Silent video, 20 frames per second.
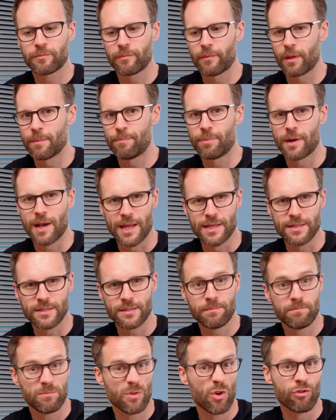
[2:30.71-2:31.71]
to-do
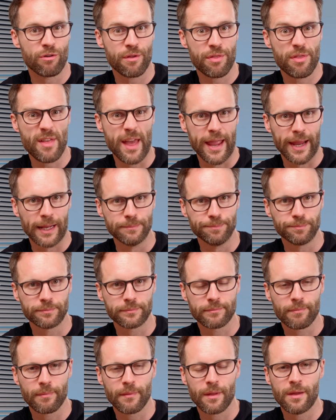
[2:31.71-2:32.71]
list. Um, and this, I'm